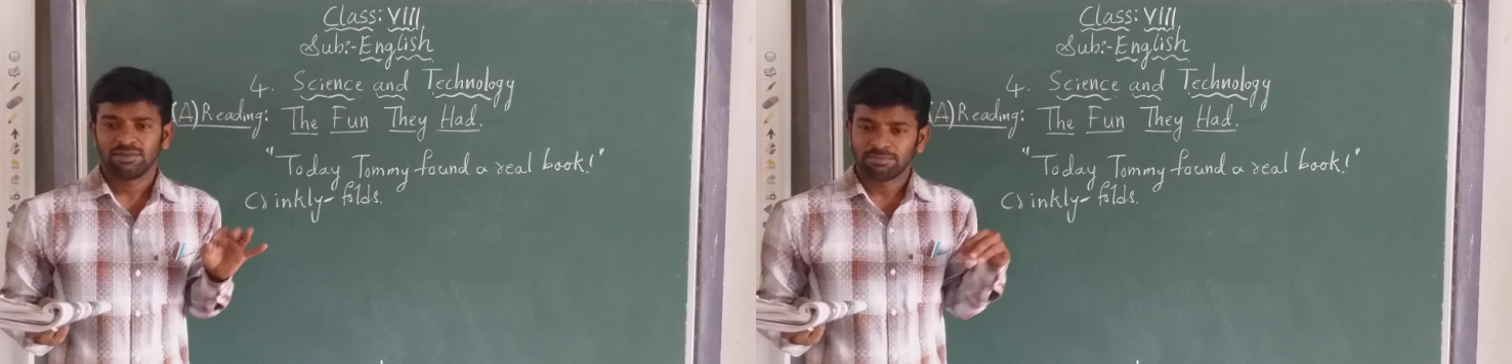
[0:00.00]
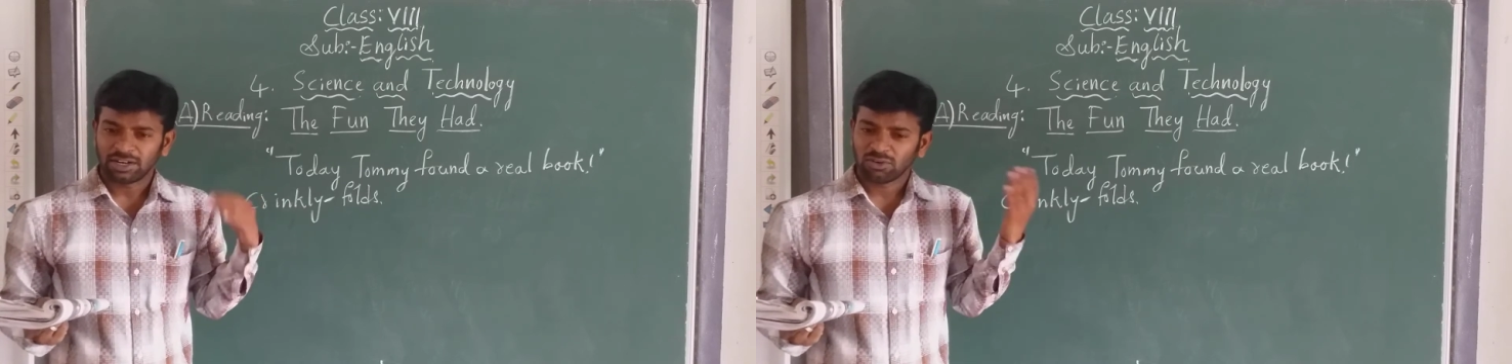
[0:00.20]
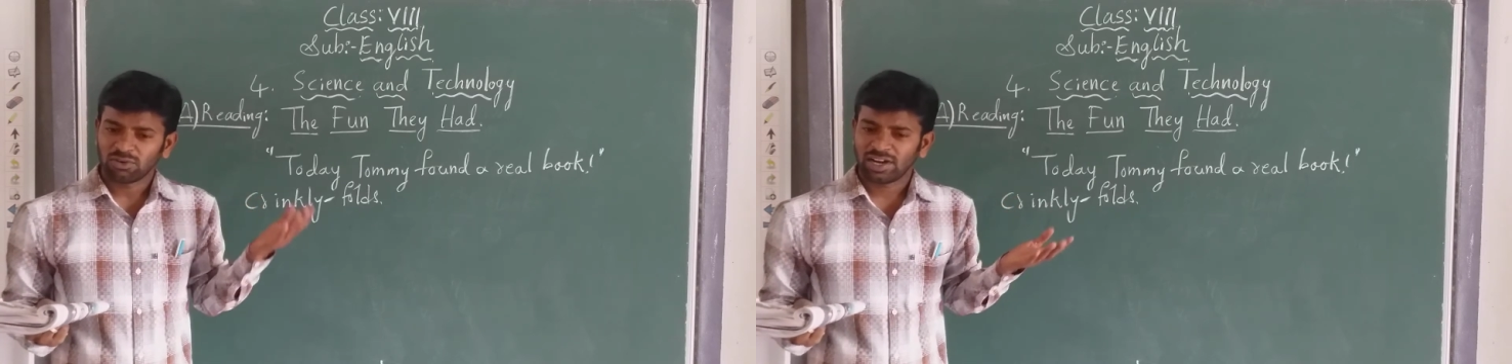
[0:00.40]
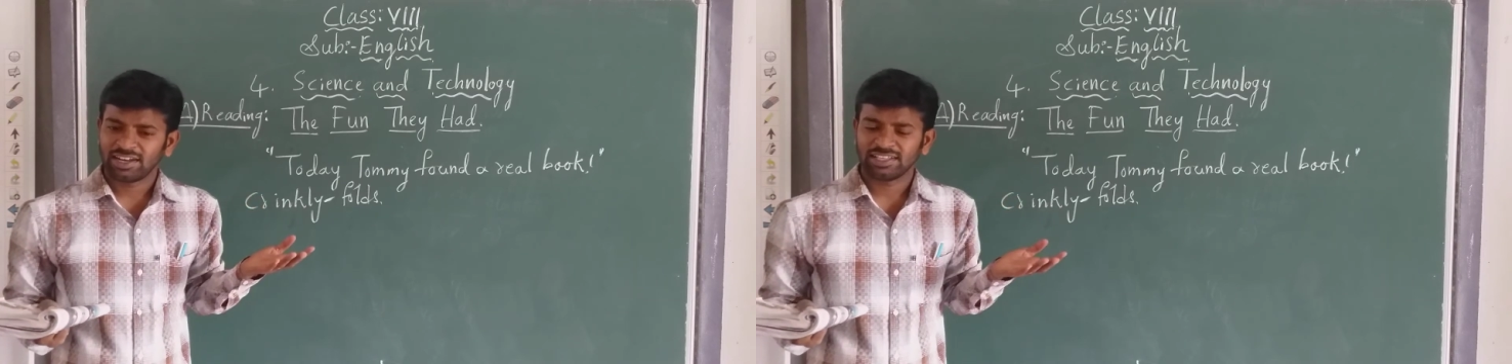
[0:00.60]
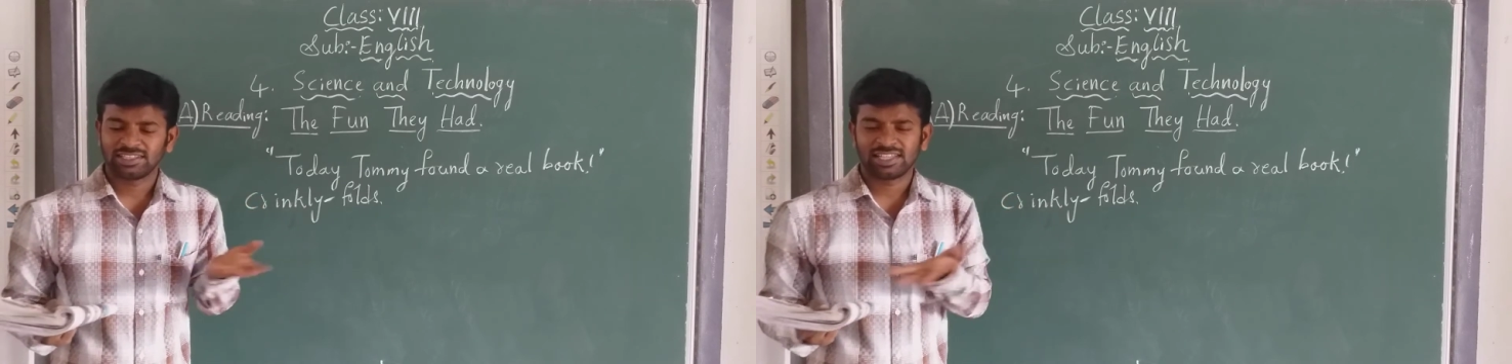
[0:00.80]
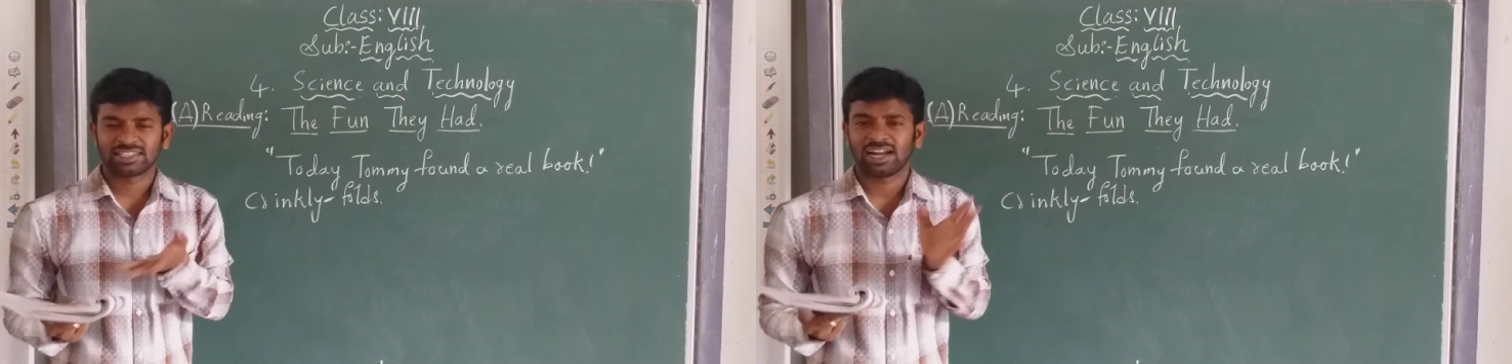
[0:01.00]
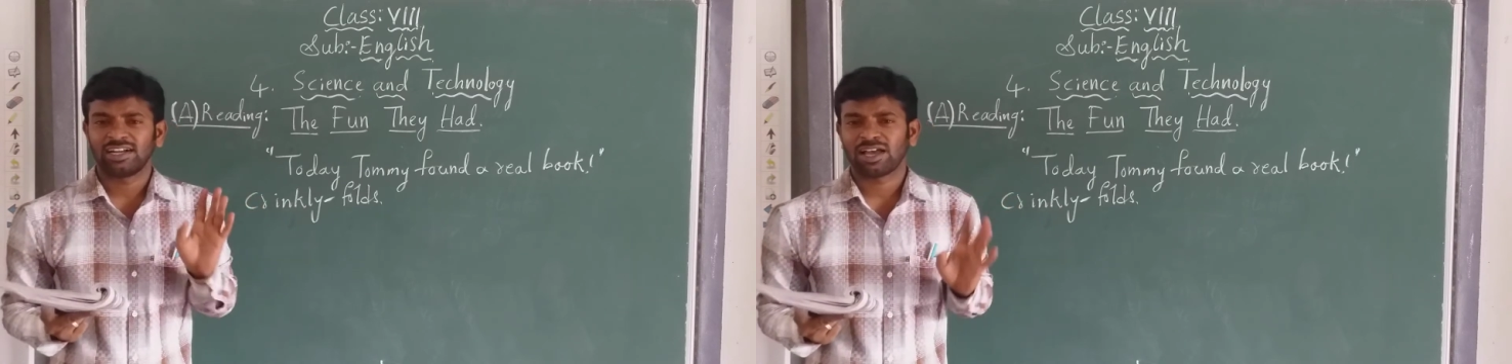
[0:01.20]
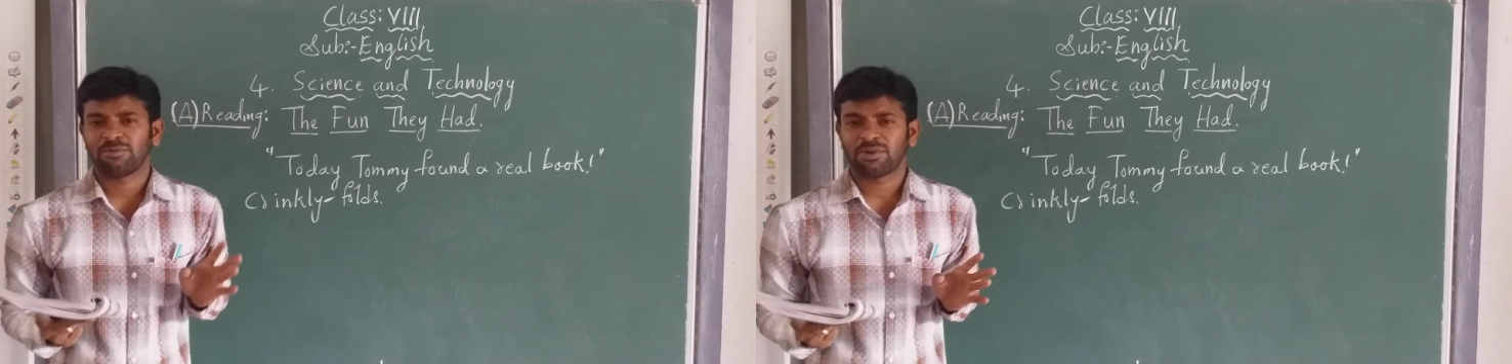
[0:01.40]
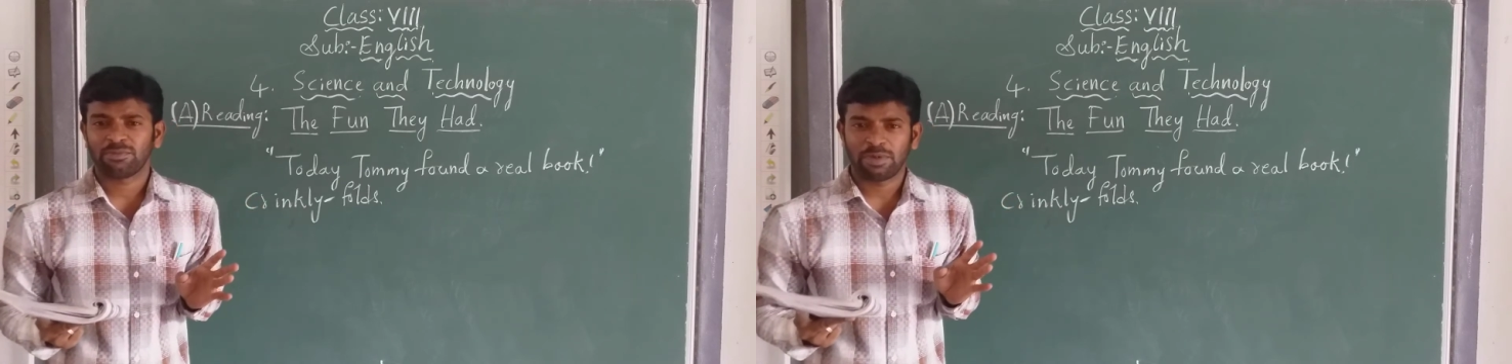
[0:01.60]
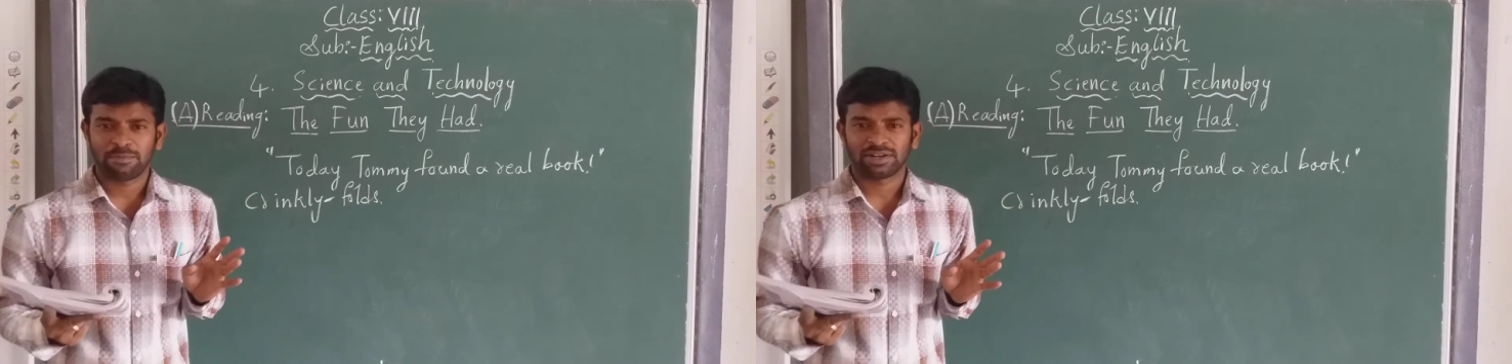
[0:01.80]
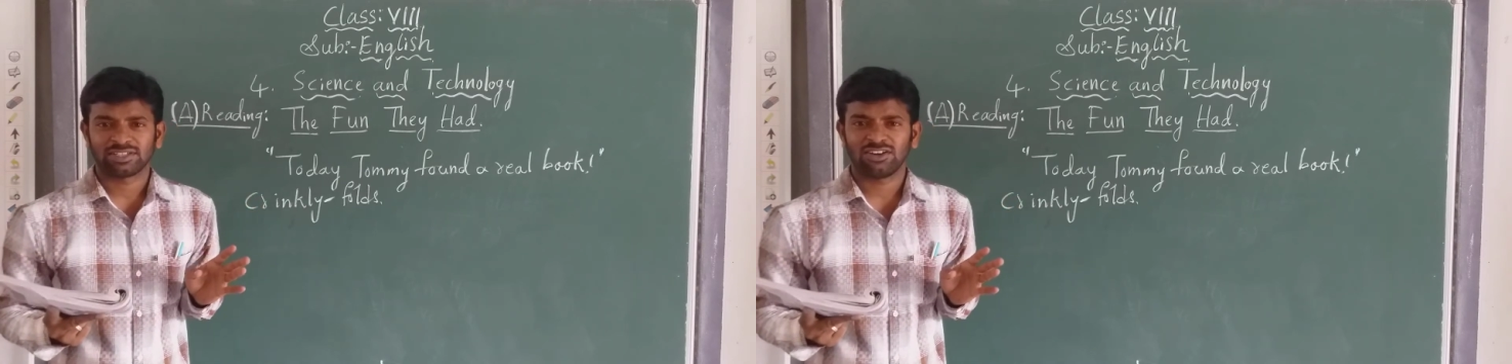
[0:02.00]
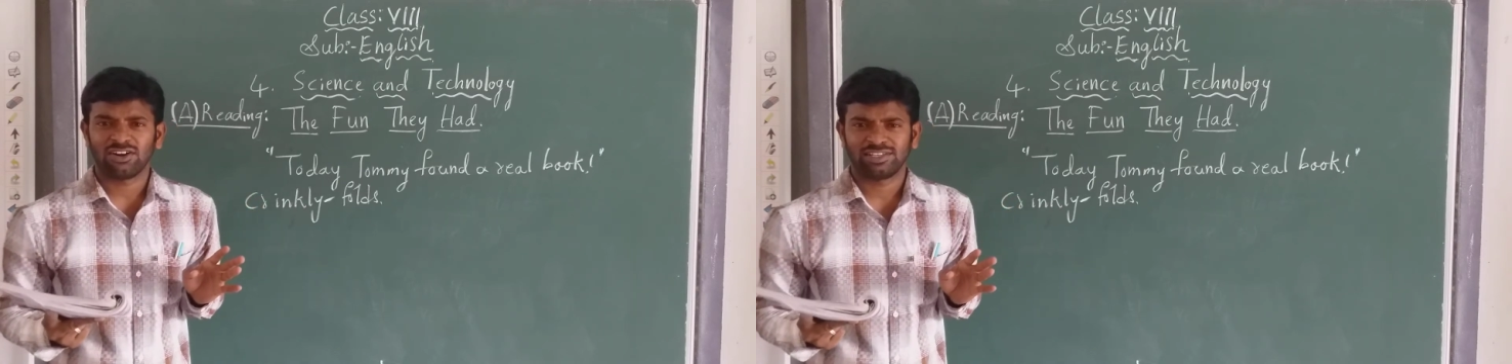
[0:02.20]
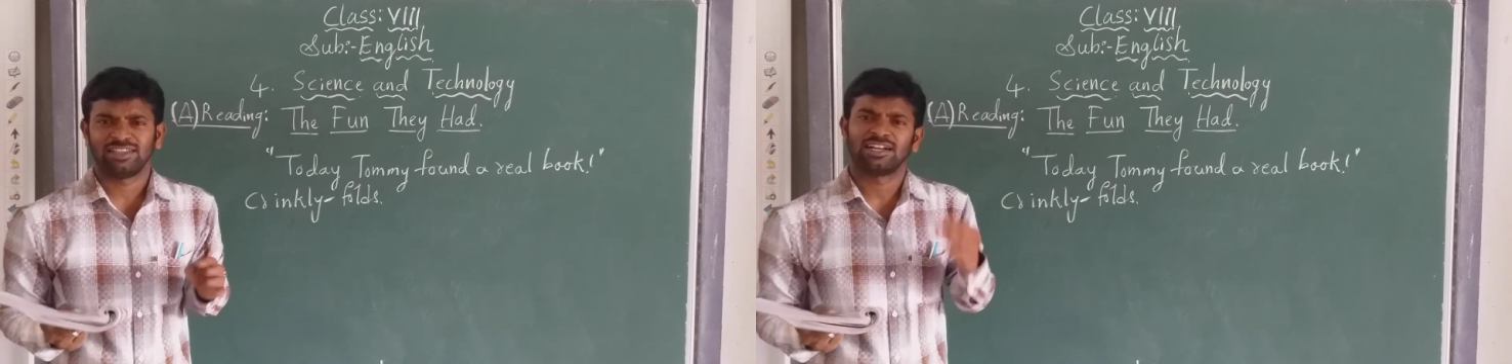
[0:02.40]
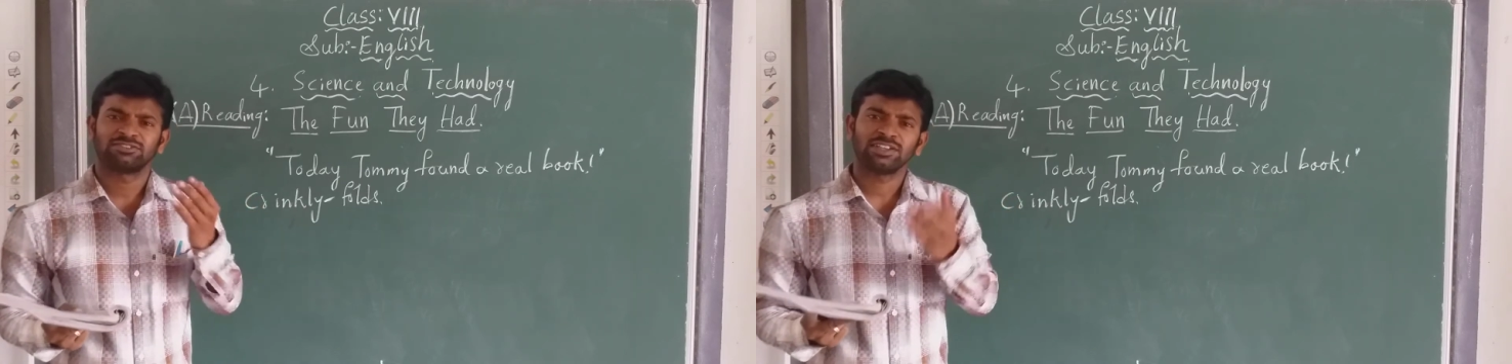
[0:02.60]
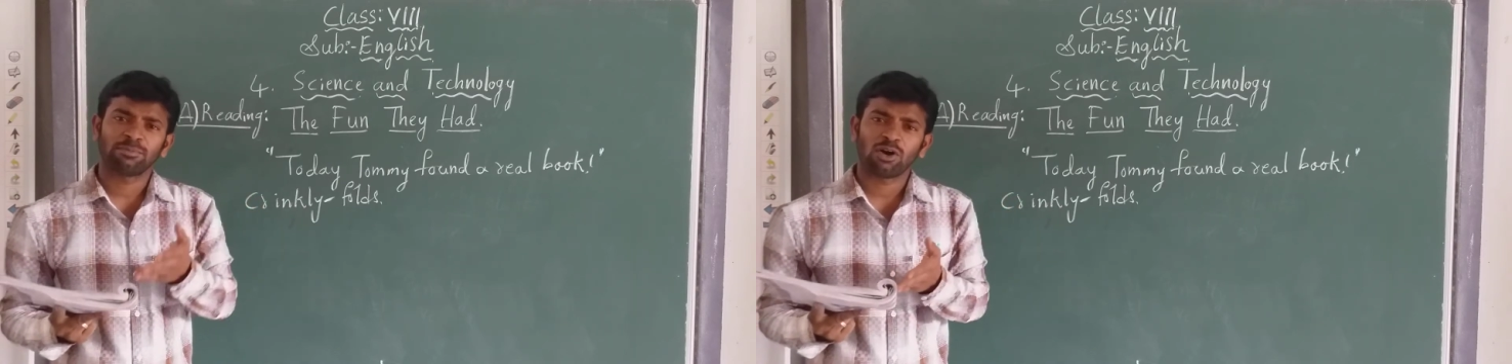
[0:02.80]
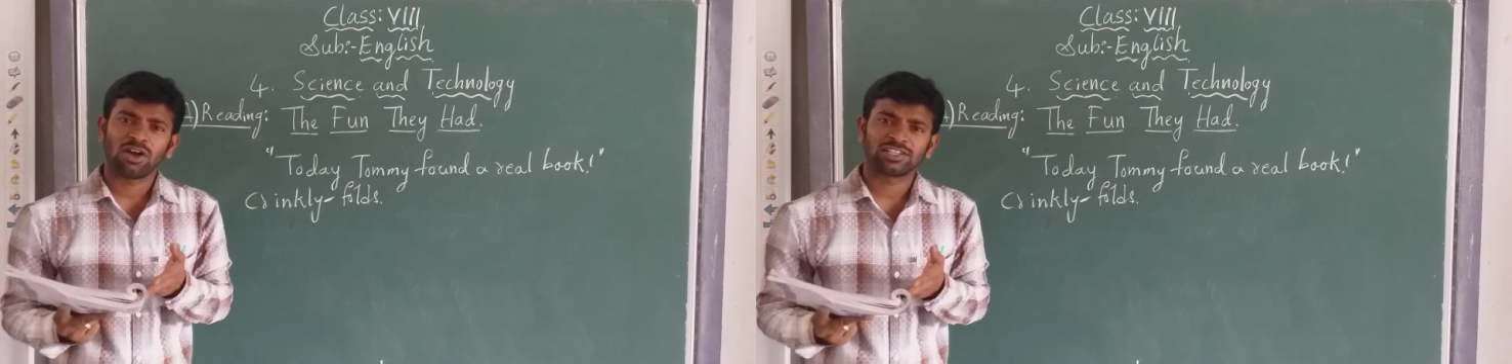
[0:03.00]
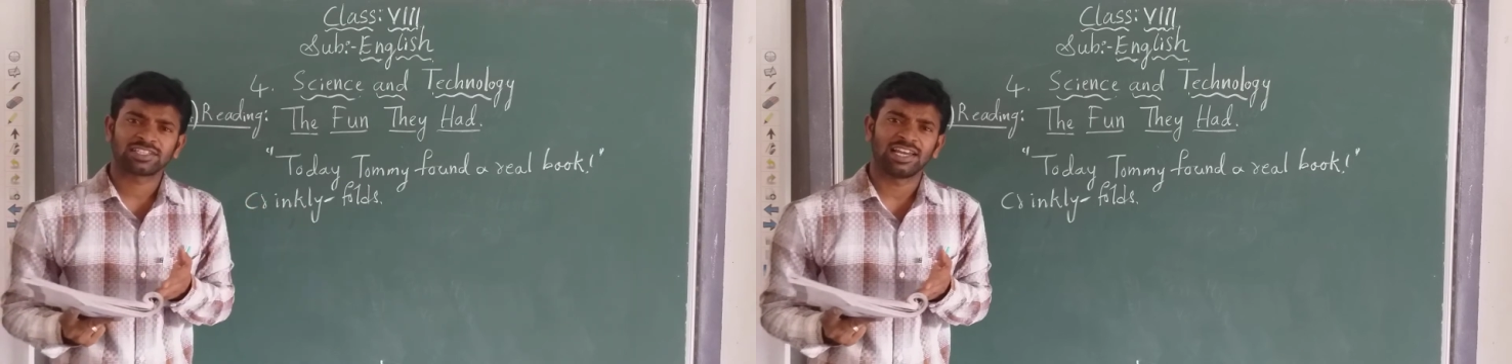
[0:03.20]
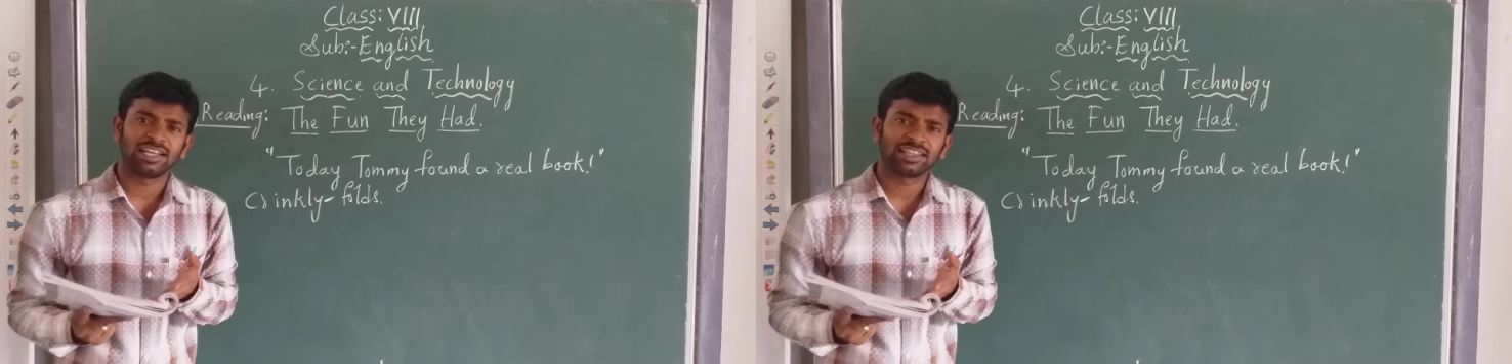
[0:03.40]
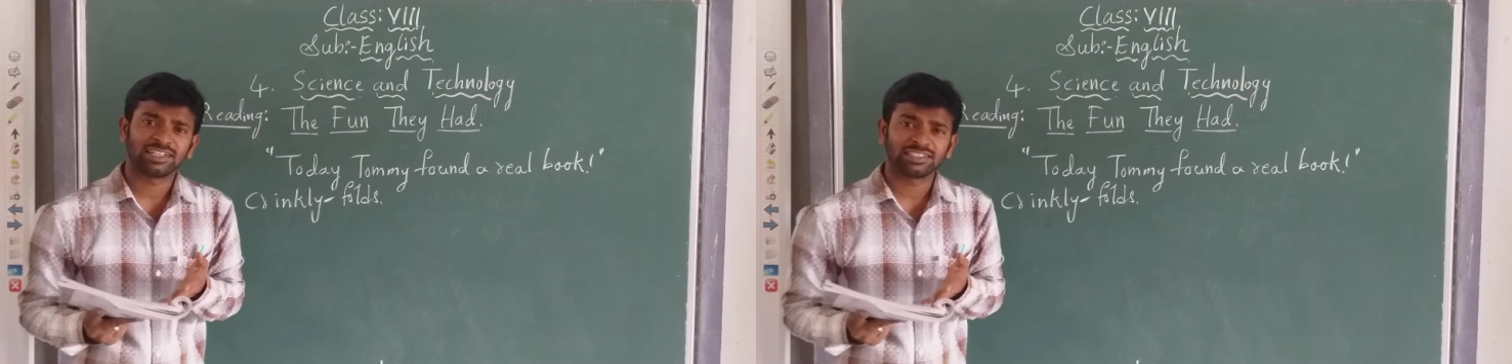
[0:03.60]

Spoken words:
But nonetheless, this kind of papers are not seen. That's why the boy is telling that